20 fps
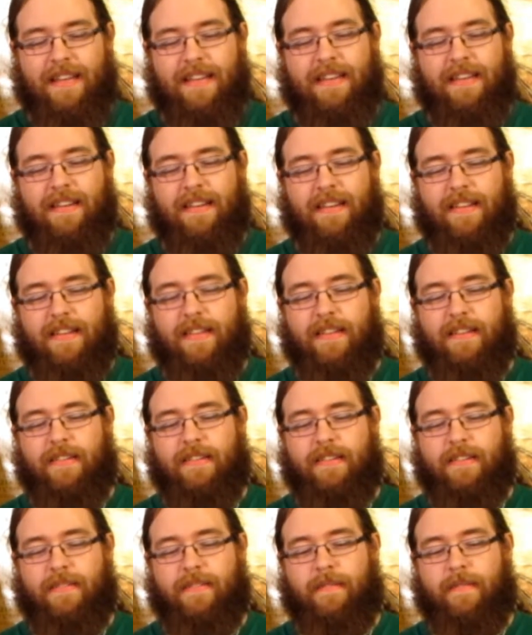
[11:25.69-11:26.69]
And
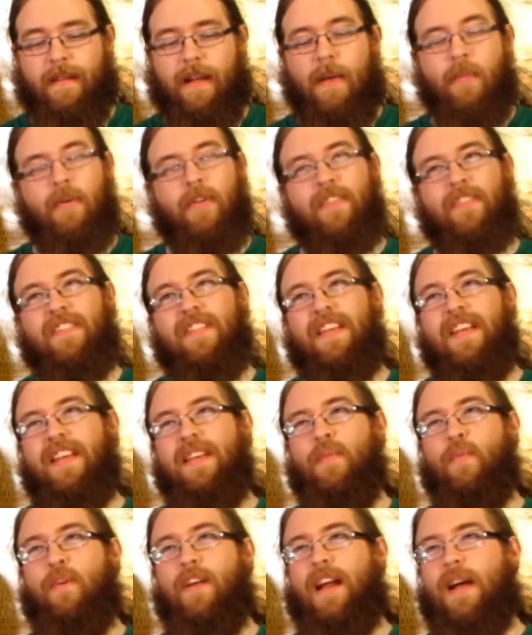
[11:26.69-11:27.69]
I will
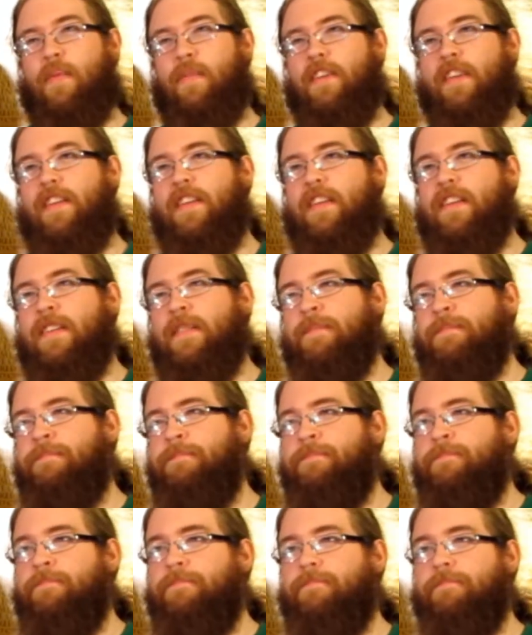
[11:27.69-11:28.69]
say what I would have
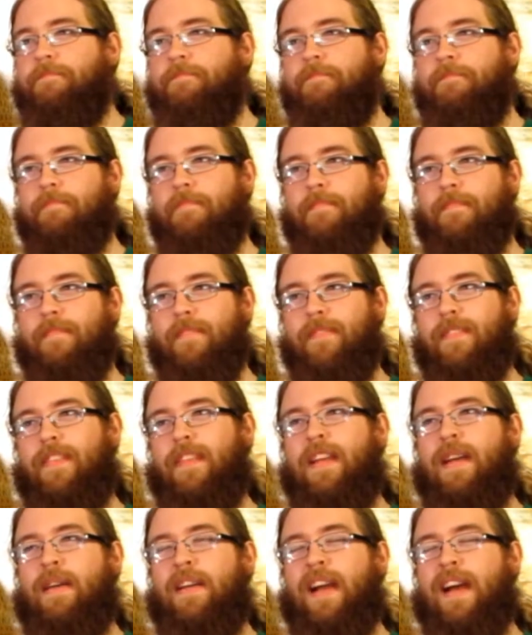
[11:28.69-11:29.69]
done
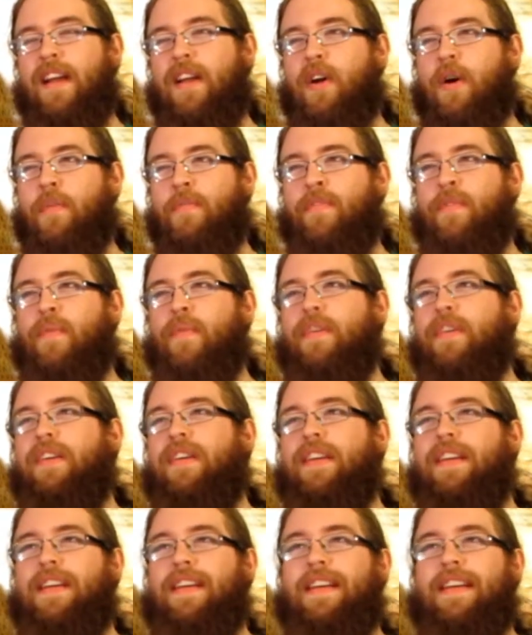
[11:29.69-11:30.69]
and kind of hoped
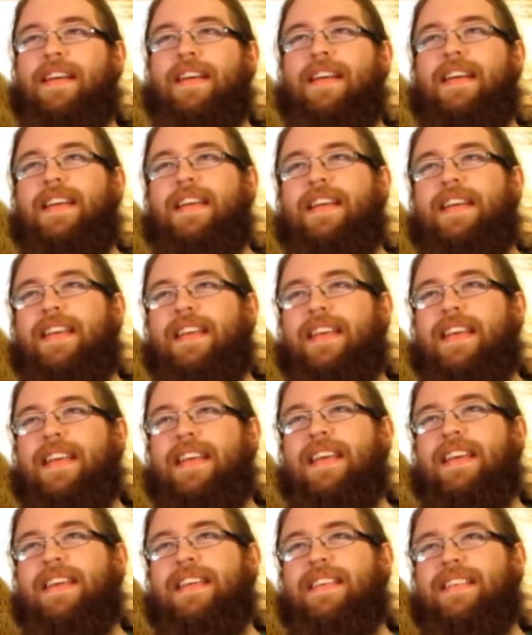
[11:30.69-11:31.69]
for
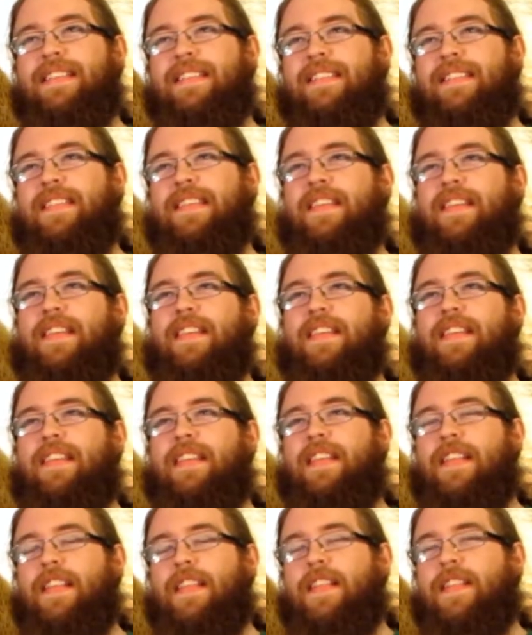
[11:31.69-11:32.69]
is
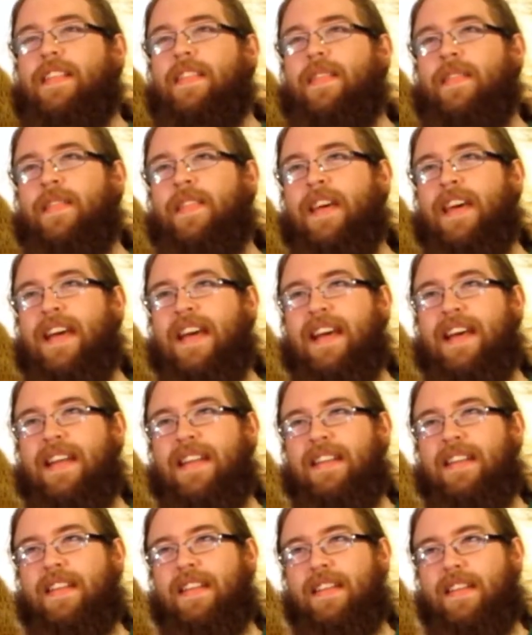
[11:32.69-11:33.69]

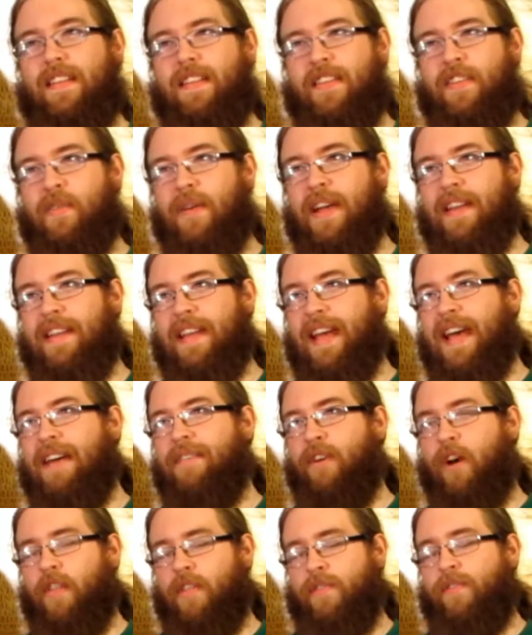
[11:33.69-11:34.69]
that you
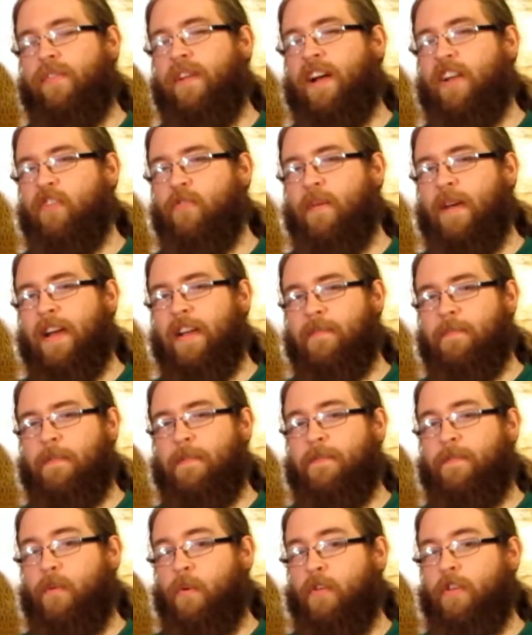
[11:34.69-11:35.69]
had to have all the
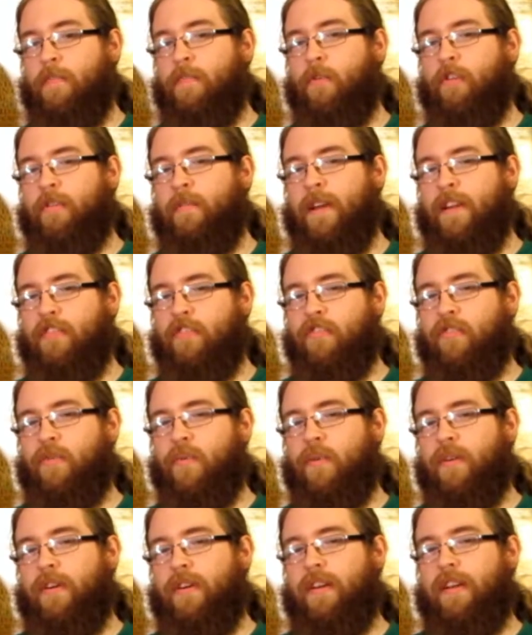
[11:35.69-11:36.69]
flashbacks before you pulled the
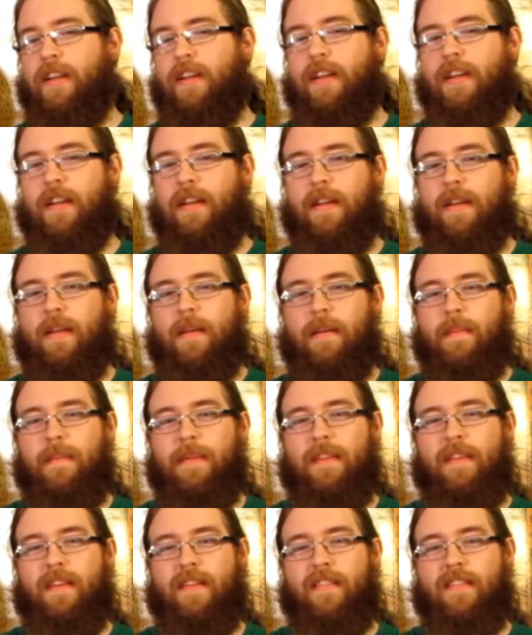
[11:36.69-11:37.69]
Master Sword,
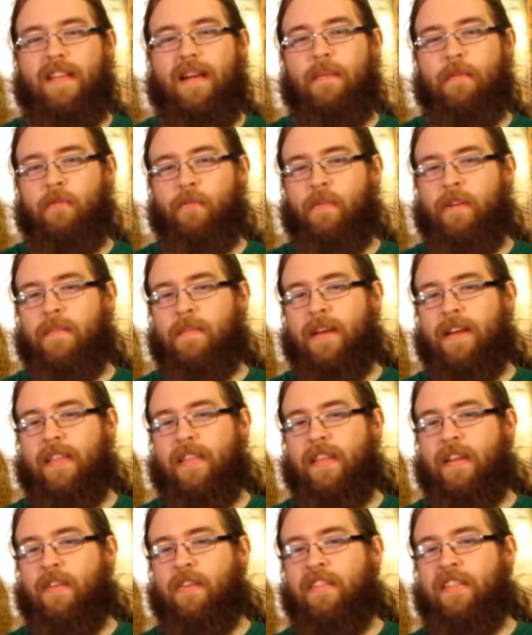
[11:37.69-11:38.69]
because that was
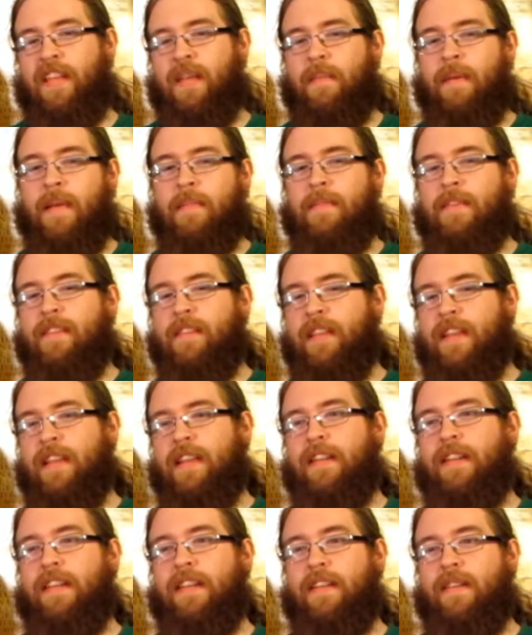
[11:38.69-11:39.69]
one of my theories, that
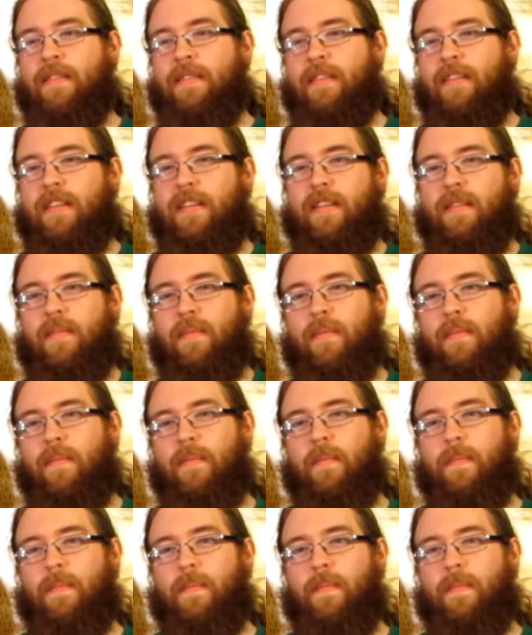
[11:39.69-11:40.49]
maybe Link didn't